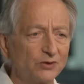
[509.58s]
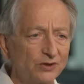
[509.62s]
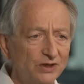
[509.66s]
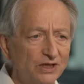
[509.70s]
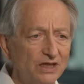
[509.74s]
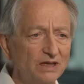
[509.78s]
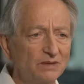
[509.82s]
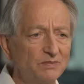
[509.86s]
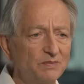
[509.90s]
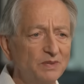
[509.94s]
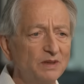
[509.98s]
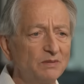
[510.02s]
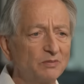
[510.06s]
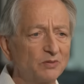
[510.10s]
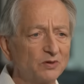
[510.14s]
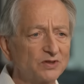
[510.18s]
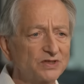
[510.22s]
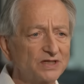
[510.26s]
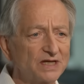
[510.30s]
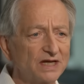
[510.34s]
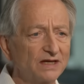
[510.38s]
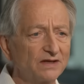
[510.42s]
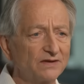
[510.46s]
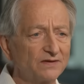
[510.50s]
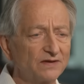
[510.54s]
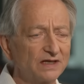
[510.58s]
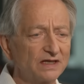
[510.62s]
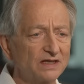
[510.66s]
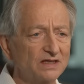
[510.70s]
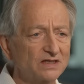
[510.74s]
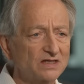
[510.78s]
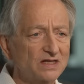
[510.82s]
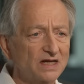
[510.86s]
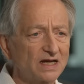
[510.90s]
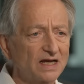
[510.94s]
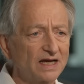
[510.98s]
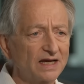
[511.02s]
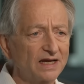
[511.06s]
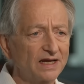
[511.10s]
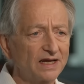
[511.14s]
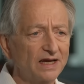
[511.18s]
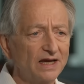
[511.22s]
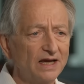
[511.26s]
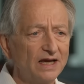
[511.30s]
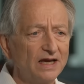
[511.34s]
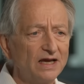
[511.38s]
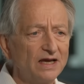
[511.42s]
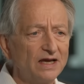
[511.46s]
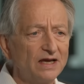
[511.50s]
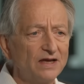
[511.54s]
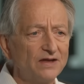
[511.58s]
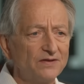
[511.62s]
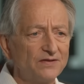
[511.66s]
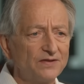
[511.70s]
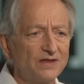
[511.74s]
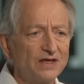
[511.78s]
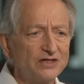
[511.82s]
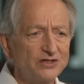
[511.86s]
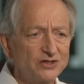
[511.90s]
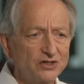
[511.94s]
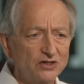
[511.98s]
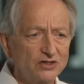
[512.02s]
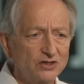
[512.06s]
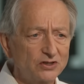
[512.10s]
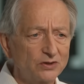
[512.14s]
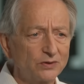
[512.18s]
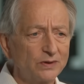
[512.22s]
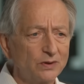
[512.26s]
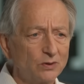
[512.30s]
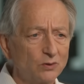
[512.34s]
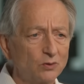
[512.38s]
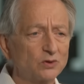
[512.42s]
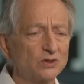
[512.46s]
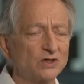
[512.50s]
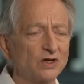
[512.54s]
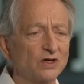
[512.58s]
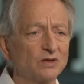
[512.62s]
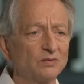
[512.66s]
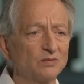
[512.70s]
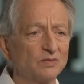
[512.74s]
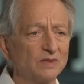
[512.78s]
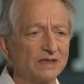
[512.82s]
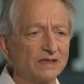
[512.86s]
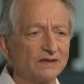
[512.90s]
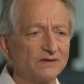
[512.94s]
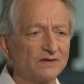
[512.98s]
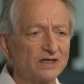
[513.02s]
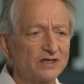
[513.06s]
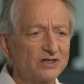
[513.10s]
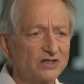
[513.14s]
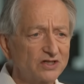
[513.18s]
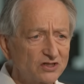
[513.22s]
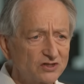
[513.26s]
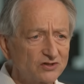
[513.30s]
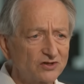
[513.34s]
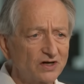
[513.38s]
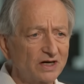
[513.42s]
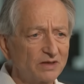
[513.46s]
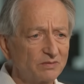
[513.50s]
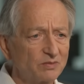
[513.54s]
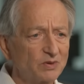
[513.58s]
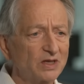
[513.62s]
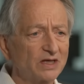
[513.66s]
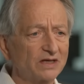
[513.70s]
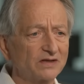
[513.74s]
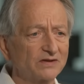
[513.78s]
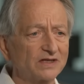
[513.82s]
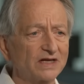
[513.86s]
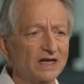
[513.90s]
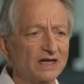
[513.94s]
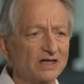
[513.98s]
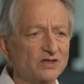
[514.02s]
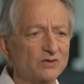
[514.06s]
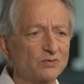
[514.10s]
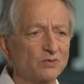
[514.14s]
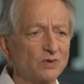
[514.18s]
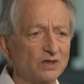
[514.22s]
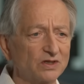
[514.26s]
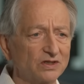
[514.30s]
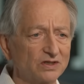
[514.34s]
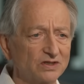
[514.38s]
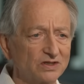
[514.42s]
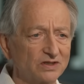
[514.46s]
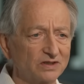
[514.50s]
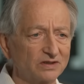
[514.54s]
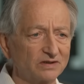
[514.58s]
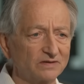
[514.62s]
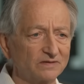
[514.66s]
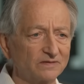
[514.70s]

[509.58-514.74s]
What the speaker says: hear people saying things like, "They're just doing autocomplete. They're just trying to predict the next word.